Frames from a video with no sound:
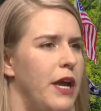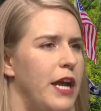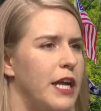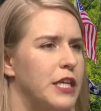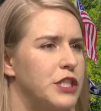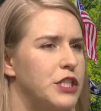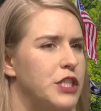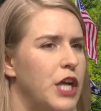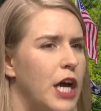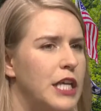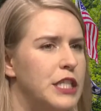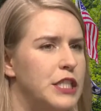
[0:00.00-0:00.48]

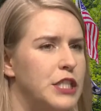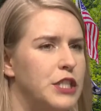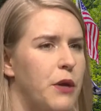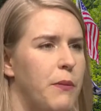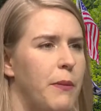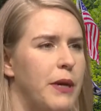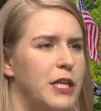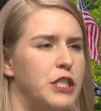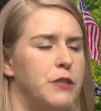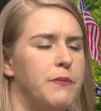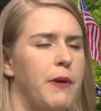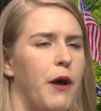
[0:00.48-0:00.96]
it's not so
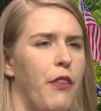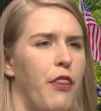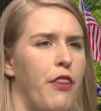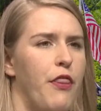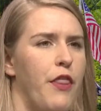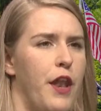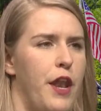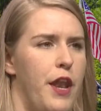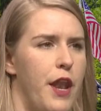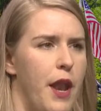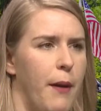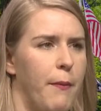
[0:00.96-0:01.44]
much about
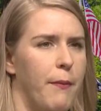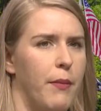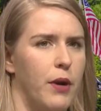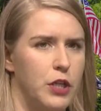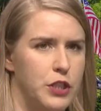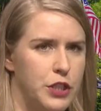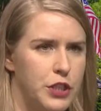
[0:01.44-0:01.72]
the number.